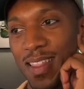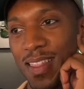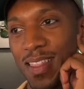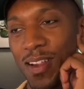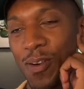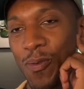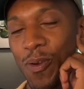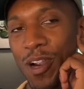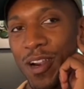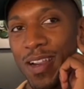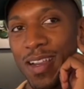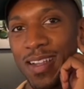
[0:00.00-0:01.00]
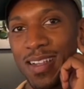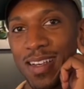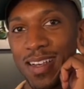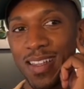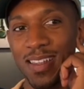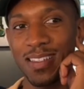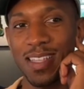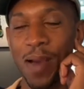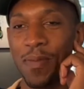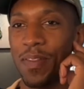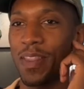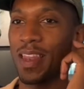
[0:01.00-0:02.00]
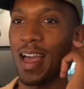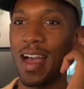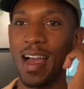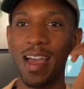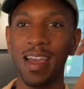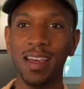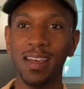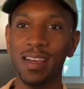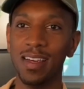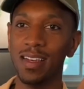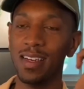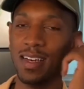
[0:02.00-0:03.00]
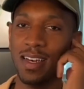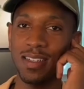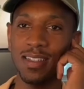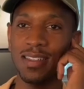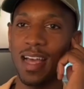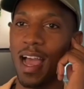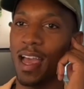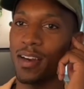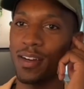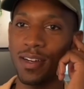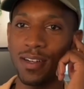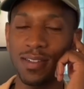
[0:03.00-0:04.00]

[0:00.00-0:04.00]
they're wearing the top of the line designers,